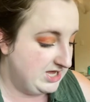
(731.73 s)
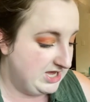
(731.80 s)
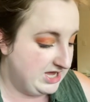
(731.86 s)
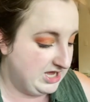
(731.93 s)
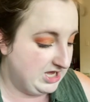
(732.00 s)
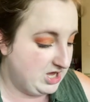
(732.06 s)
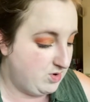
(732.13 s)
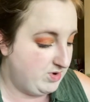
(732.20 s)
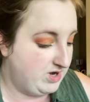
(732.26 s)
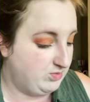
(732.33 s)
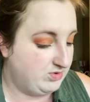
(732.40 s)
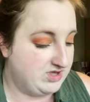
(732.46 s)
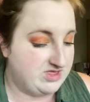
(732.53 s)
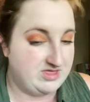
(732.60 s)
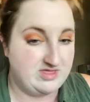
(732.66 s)
and go in
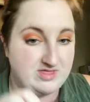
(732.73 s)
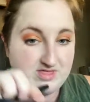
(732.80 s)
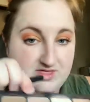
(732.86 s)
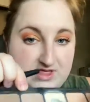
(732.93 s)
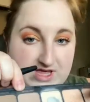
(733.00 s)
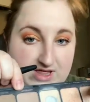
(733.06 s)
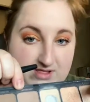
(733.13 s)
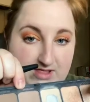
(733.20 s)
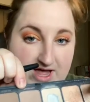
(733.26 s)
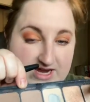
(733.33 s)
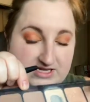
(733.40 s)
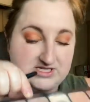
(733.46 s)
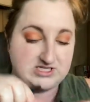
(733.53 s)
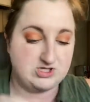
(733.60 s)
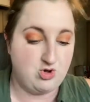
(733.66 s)
with the light
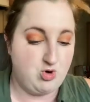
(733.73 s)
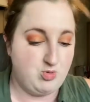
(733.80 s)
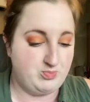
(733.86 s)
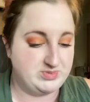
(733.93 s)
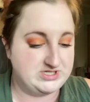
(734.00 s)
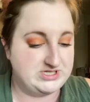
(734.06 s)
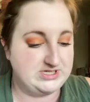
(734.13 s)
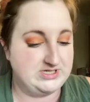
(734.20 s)
sculpt.